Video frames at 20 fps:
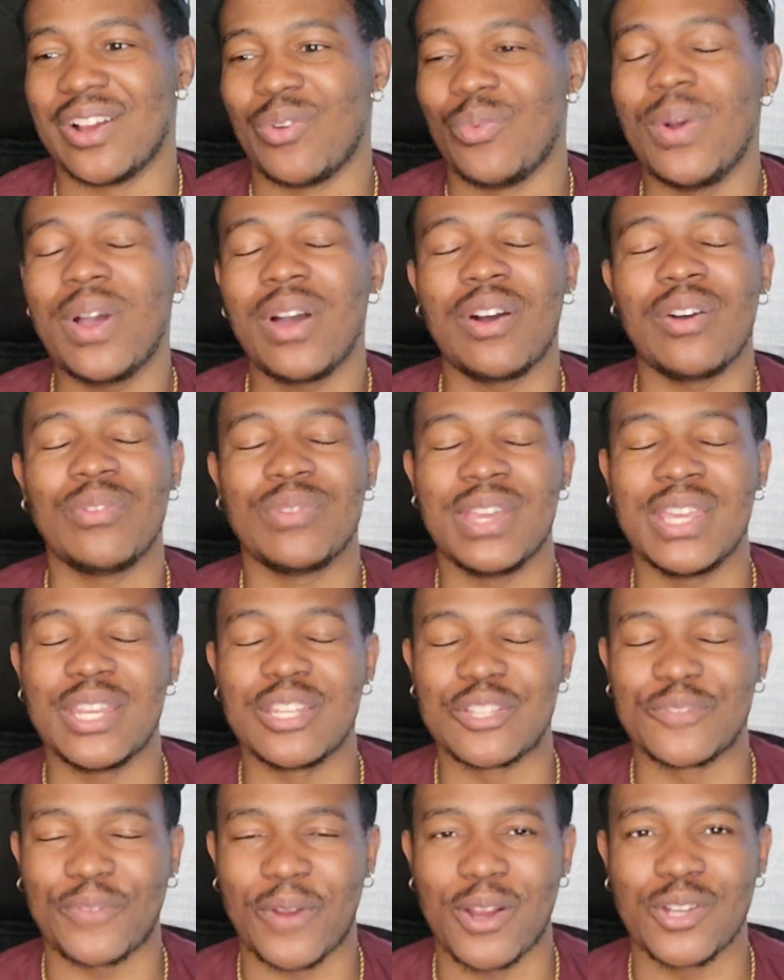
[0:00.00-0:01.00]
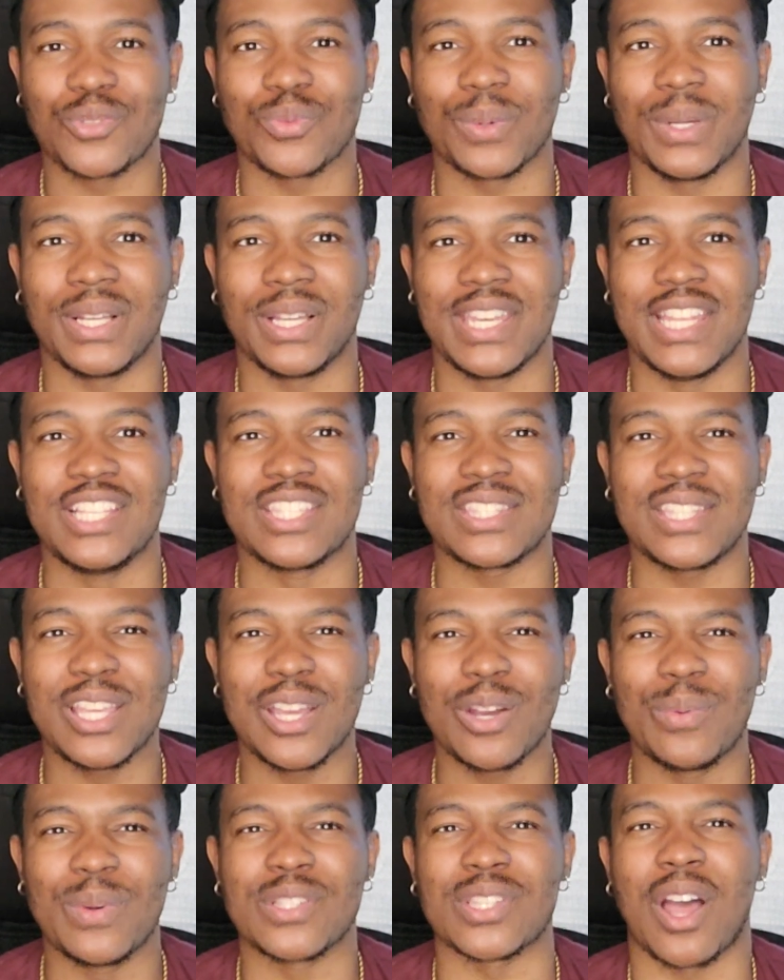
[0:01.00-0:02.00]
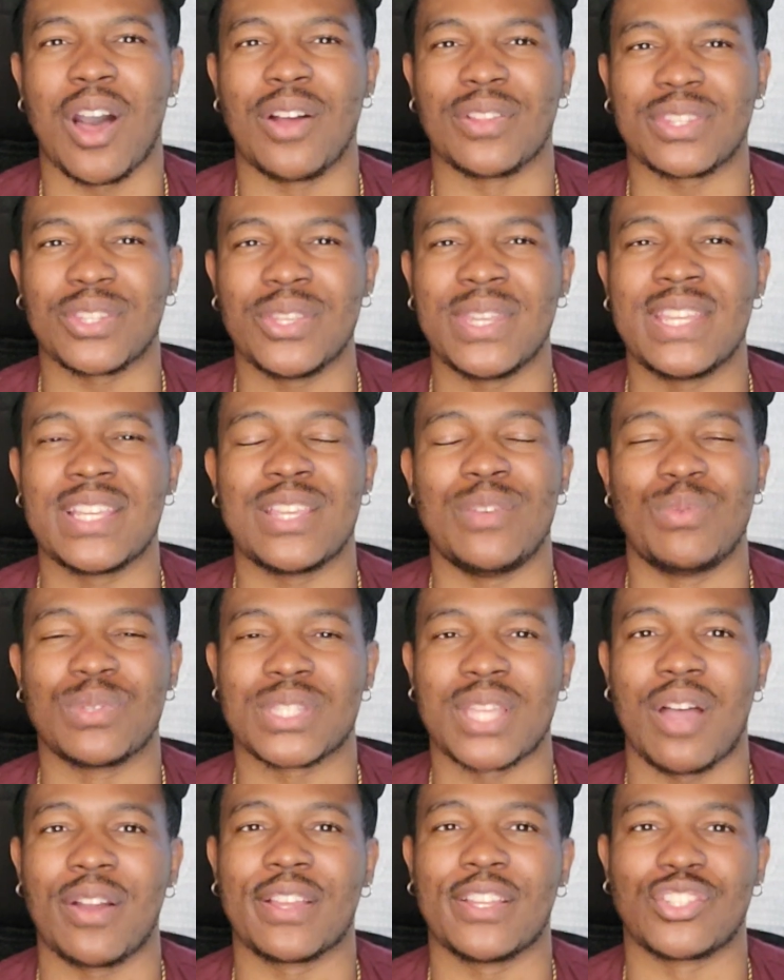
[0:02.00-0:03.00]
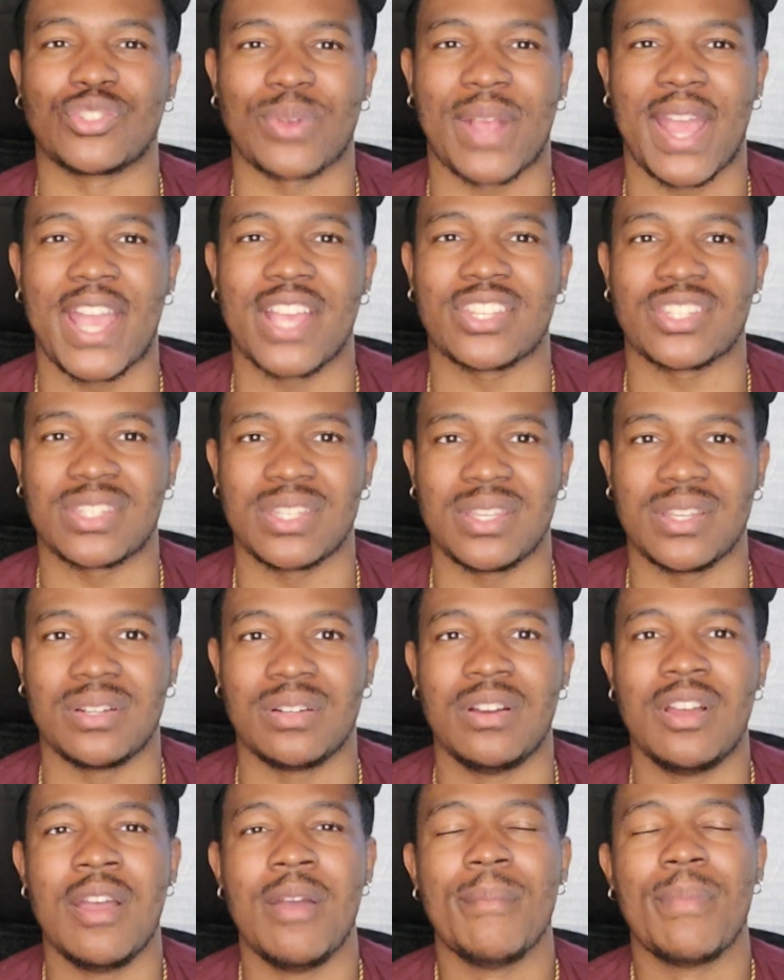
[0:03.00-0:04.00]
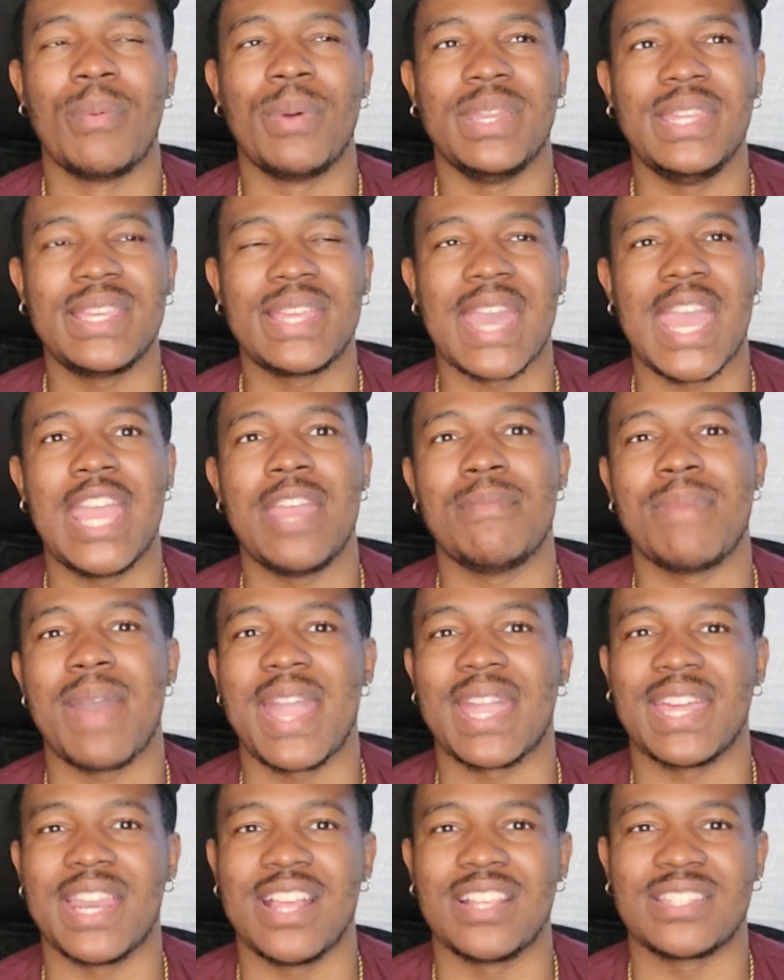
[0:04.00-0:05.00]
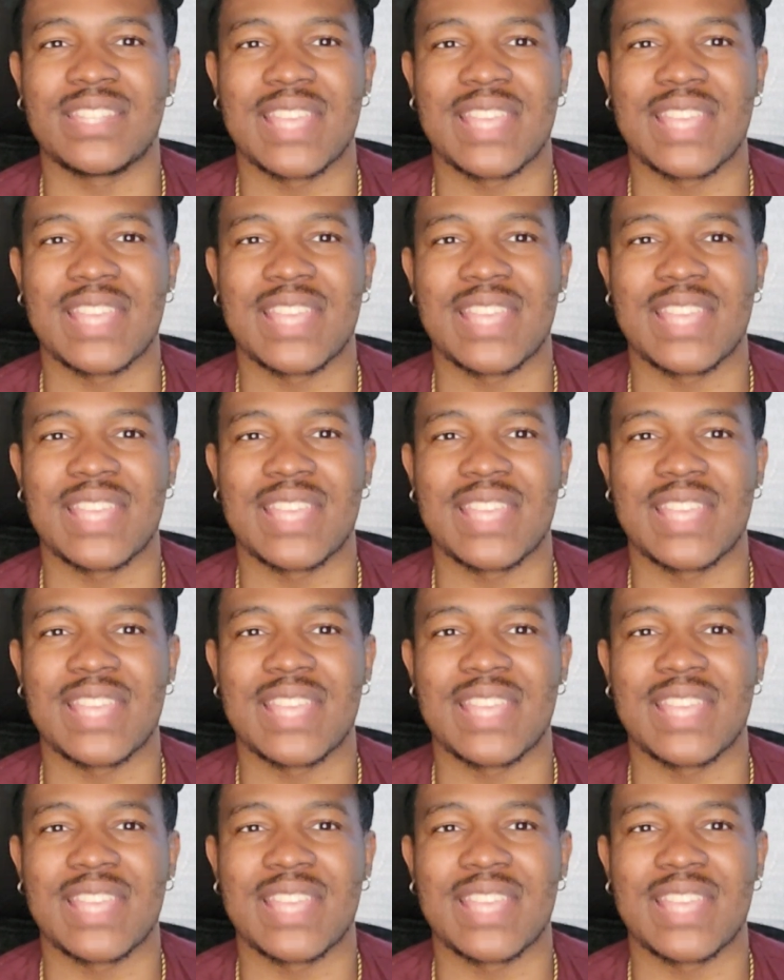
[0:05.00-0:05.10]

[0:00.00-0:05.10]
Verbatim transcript: well, in his first run, he still was authentic. He was talking trash still, but when he came back in that